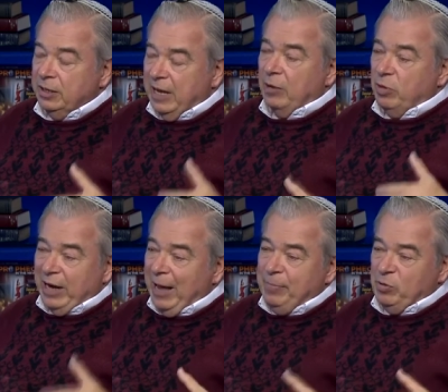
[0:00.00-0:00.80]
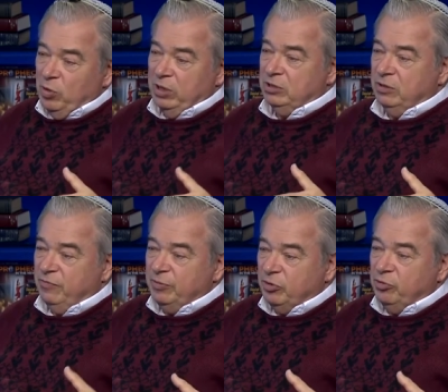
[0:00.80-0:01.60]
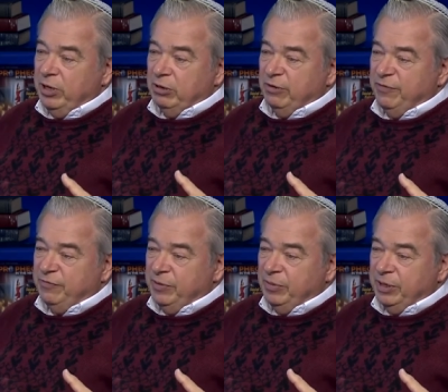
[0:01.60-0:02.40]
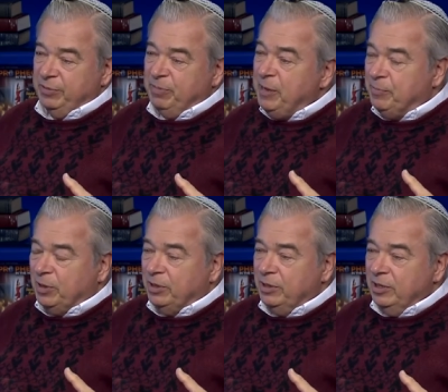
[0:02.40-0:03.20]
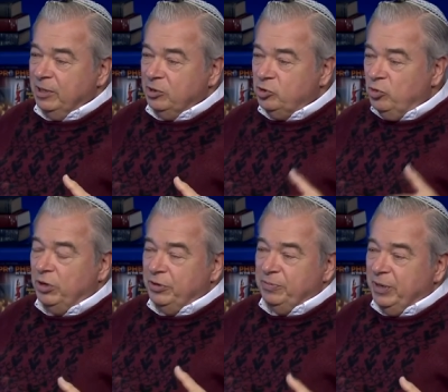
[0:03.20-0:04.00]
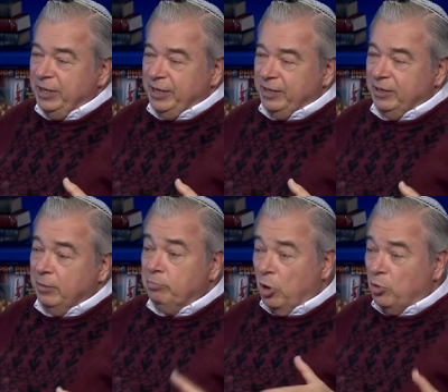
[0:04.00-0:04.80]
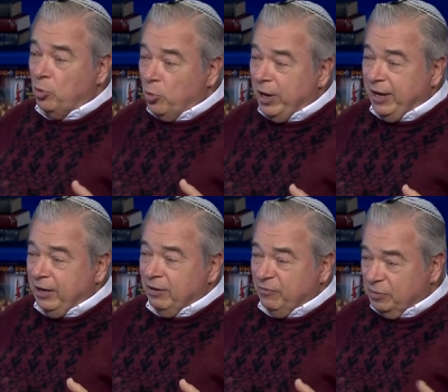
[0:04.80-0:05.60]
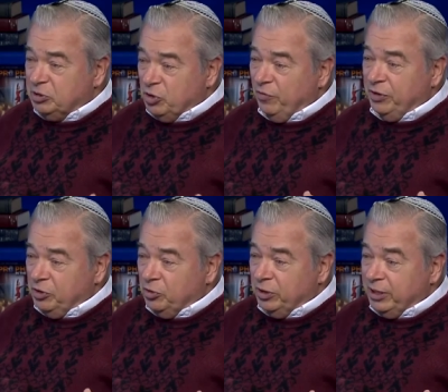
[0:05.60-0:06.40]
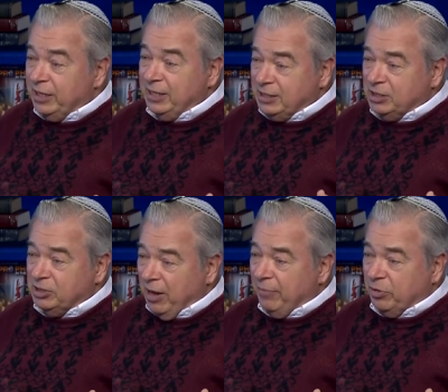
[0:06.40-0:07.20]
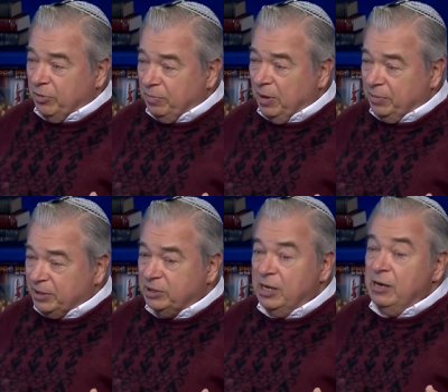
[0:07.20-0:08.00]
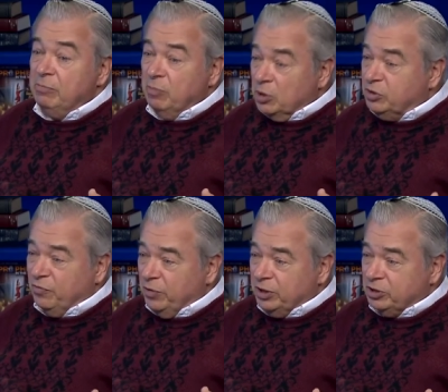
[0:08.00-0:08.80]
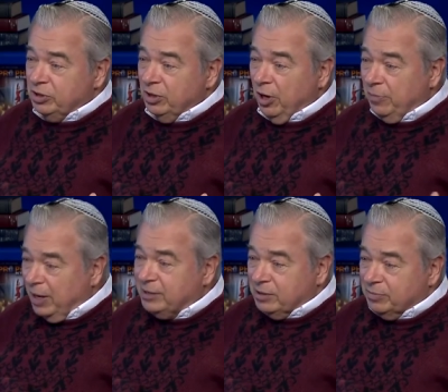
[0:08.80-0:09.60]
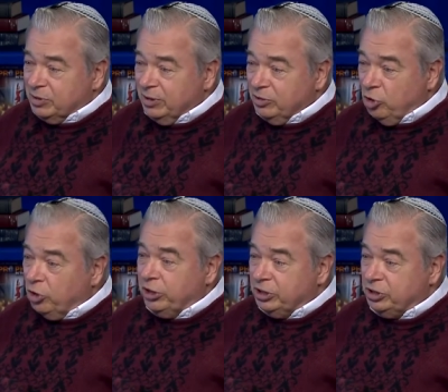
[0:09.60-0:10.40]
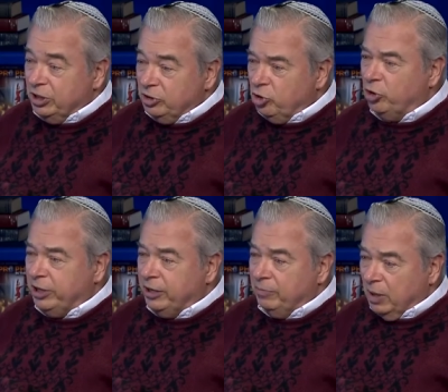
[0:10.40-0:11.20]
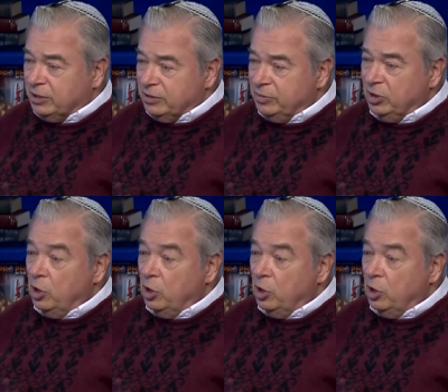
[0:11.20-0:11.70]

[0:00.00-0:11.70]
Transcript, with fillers: Now, what happened was from the 350 million people, 200 million broke away from the Soviet Union in these Islamic republics, most of which are Muslims, Turkish, Turkic Muslims,